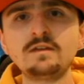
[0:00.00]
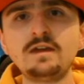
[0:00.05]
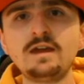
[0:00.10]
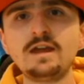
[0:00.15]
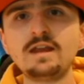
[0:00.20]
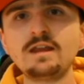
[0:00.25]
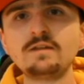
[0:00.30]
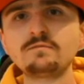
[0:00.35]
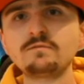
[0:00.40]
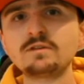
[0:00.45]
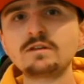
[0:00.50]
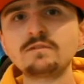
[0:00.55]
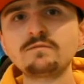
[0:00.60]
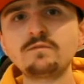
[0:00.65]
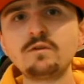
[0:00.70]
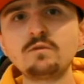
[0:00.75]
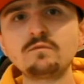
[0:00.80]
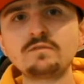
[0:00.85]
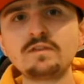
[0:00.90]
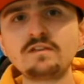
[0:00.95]
And everyone
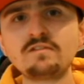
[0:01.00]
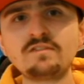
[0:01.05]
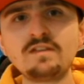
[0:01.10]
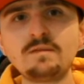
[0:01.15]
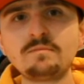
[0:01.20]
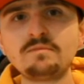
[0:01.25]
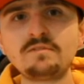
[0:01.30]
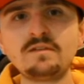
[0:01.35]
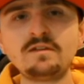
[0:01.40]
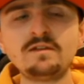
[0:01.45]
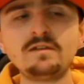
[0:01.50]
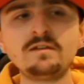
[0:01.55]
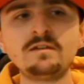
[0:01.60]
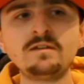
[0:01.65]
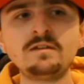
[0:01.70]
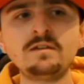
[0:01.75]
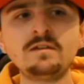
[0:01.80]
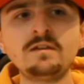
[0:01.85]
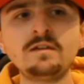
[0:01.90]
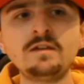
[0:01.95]
involved accepts it.
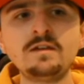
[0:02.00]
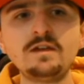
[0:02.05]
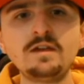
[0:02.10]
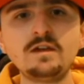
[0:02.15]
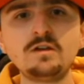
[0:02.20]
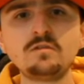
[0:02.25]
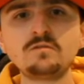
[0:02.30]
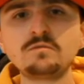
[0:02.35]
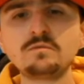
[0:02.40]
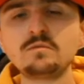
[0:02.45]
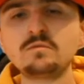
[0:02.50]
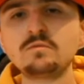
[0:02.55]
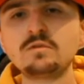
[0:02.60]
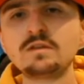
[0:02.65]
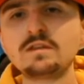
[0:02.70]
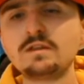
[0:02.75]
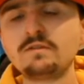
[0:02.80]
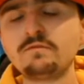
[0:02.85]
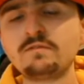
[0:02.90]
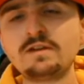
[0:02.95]
Because we're all
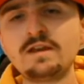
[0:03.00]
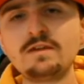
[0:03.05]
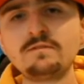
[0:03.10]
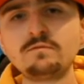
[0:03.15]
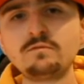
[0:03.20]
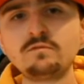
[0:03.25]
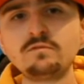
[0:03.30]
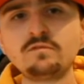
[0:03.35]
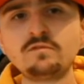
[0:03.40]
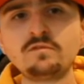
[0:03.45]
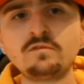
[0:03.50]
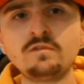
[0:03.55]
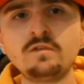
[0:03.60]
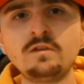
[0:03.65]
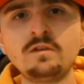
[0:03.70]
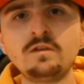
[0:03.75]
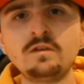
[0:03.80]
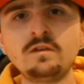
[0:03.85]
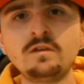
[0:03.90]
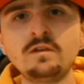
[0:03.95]
at different levels,
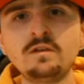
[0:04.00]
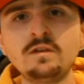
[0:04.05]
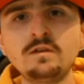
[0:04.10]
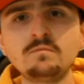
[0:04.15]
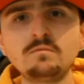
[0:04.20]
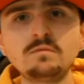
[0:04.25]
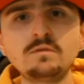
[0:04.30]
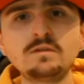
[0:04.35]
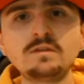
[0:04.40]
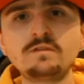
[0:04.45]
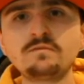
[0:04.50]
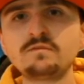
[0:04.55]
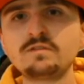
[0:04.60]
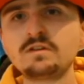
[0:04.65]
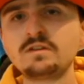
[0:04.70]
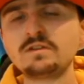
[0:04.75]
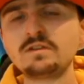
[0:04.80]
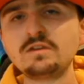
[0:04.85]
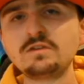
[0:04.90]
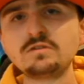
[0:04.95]
different
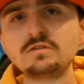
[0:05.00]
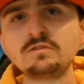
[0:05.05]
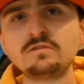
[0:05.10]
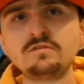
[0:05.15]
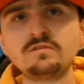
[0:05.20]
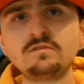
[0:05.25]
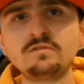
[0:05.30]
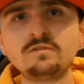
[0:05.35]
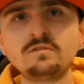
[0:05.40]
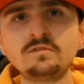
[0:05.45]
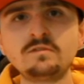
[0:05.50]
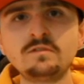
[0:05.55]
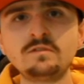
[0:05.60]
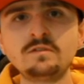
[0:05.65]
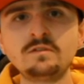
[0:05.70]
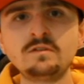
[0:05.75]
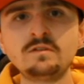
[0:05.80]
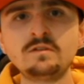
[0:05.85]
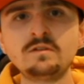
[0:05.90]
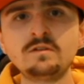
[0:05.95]
conditions.
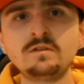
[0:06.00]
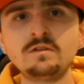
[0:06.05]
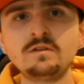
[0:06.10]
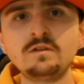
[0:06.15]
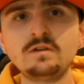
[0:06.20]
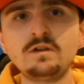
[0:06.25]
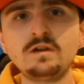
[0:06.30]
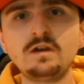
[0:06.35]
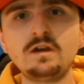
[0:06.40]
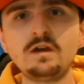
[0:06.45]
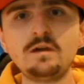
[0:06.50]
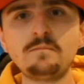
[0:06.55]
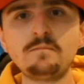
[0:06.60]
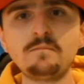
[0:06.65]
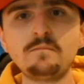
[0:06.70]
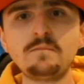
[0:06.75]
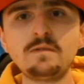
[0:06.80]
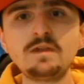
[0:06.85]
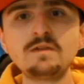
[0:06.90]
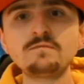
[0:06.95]
Um,
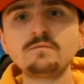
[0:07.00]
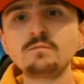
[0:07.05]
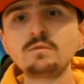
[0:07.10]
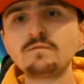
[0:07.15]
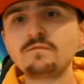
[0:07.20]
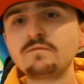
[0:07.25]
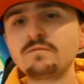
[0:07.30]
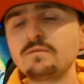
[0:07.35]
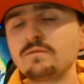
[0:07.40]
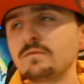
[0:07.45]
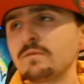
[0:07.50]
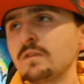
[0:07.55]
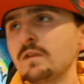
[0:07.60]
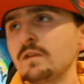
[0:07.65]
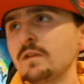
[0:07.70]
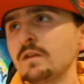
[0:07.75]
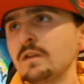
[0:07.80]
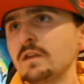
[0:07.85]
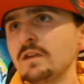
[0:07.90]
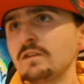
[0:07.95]
even with
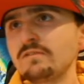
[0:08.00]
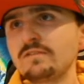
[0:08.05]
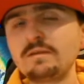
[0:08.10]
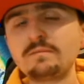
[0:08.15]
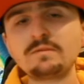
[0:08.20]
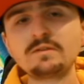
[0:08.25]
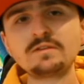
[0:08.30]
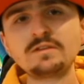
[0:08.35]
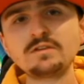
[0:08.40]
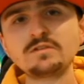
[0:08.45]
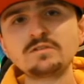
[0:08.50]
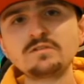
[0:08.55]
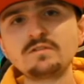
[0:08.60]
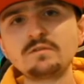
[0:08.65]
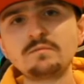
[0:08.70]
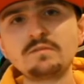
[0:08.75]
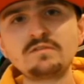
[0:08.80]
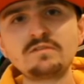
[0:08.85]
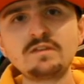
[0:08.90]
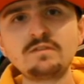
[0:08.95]
same condition,
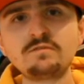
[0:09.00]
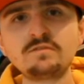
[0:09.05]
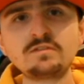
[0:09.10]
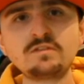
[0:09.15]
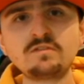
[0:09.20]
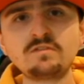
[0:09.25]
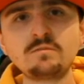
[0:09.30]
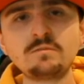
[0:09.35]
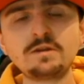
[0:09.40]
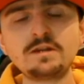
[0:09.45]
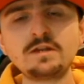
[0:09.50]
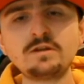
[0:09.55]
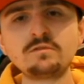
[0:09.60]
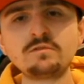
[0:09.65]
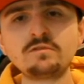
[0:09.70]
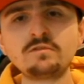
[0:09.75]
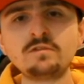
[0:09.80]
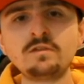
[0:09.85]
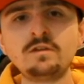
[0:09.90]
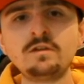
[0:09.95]
someone's different to someone
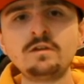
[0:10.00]
else.